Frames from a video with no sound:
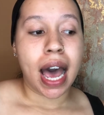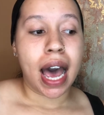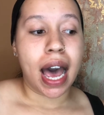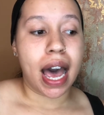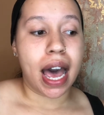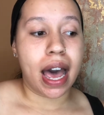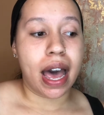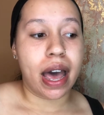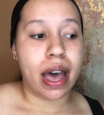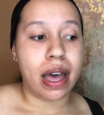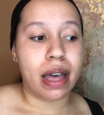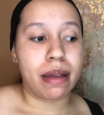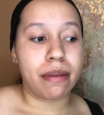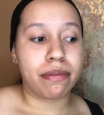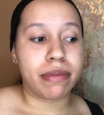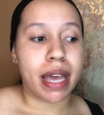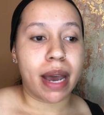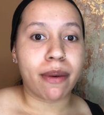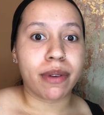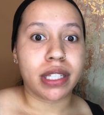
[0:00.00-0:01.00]

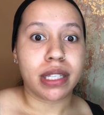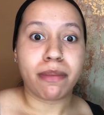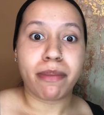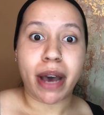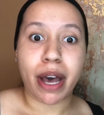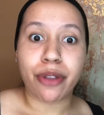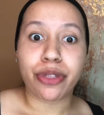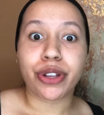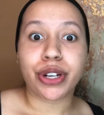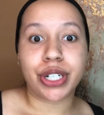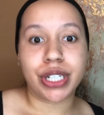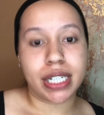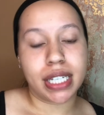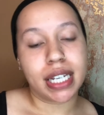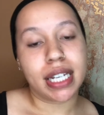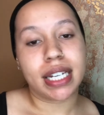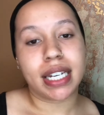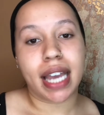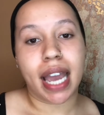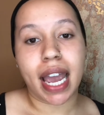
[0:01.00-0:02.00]
that was about
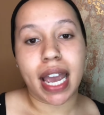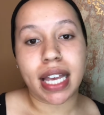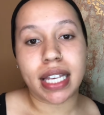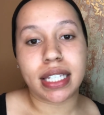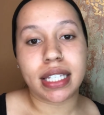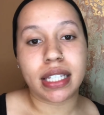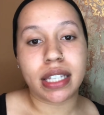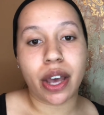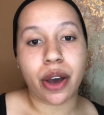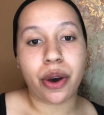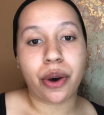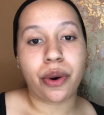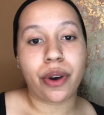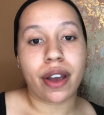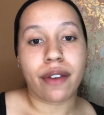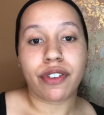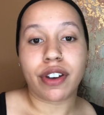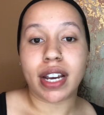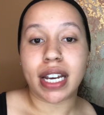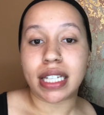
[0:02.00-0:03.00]
13 days. So
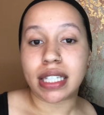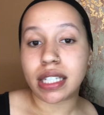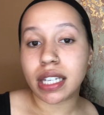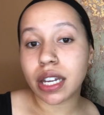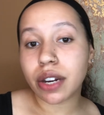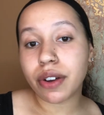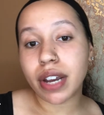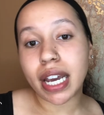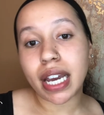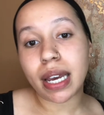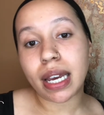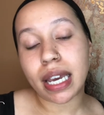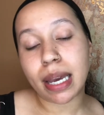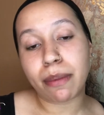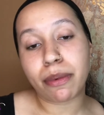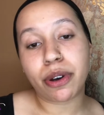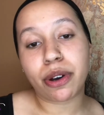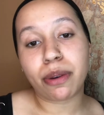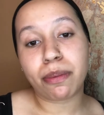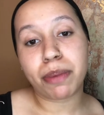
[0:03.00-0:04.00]
if you're considering a
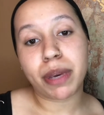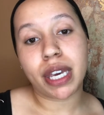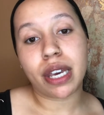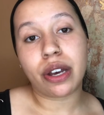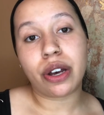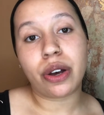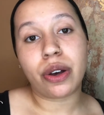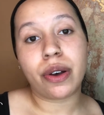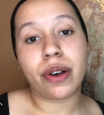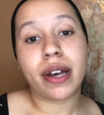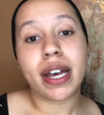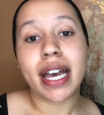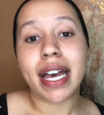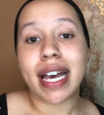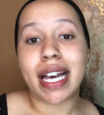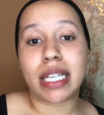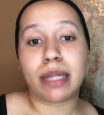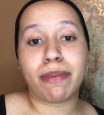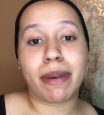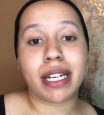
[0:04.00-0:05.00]
chemical peel,
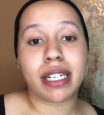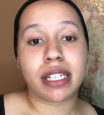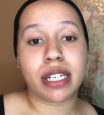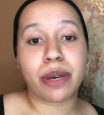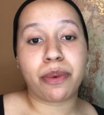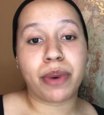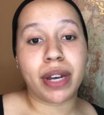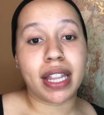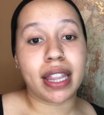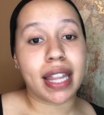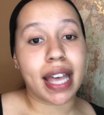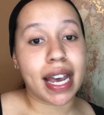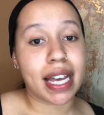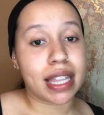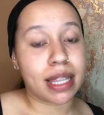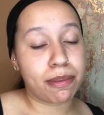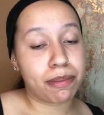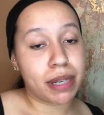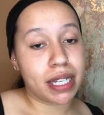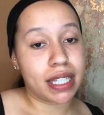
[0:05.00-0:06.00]
especially one like
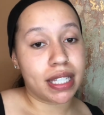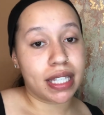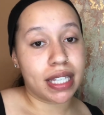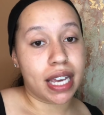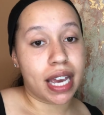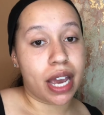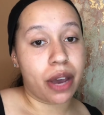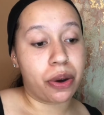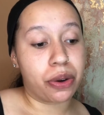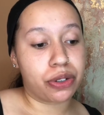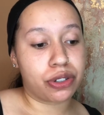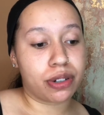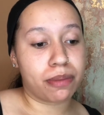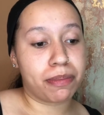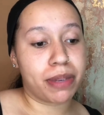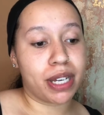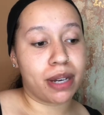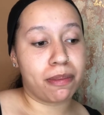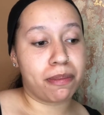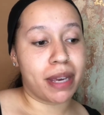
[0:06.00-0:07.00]
the PCA Ultra
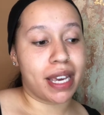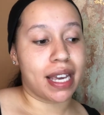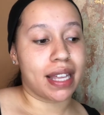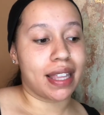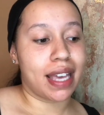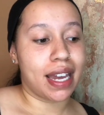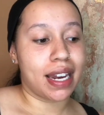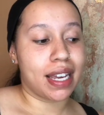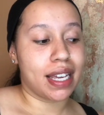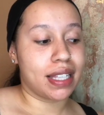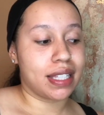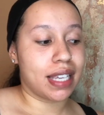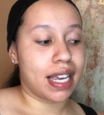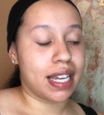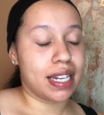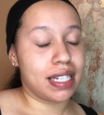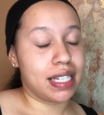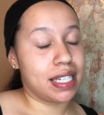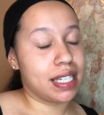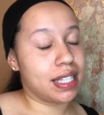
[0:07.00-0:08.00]
Peel, being that it's a
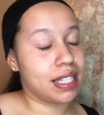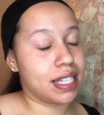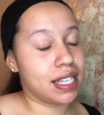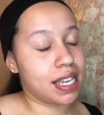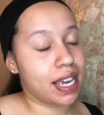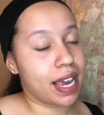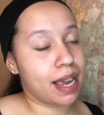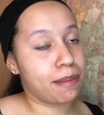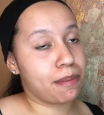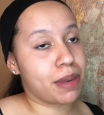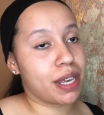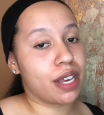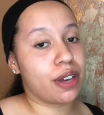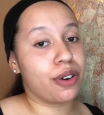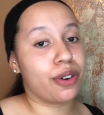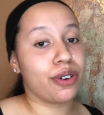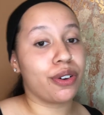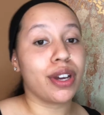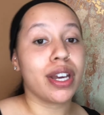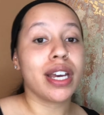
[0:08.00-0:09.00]
TCA
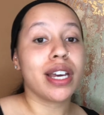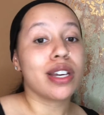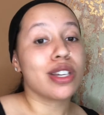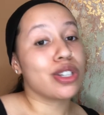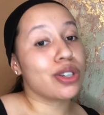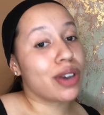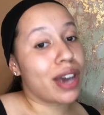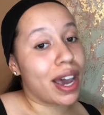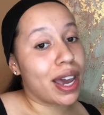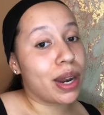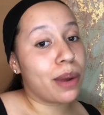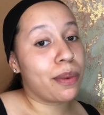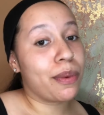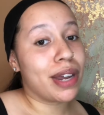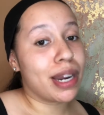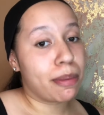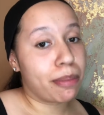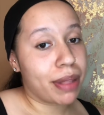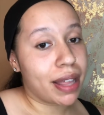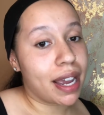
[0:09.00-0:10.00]
peel, you kind of want
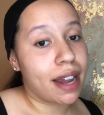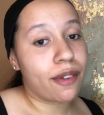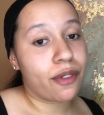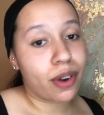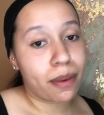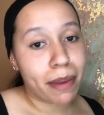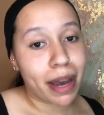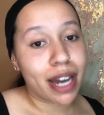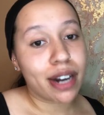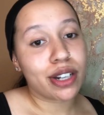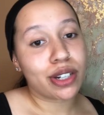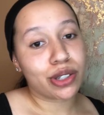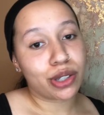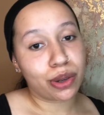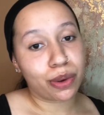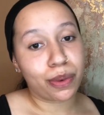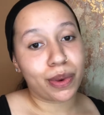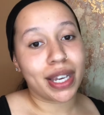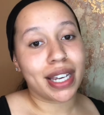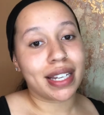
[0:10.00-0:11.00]
to plan for about a
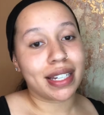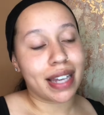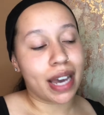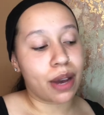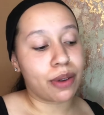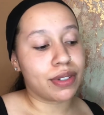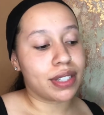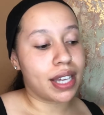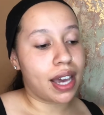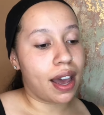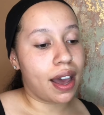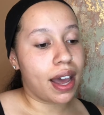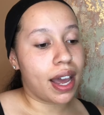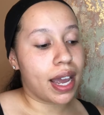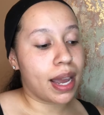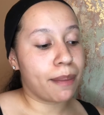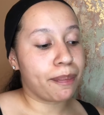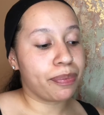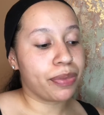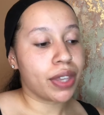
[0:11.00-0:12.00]
2-week
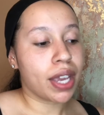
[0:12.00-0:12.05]
downtime,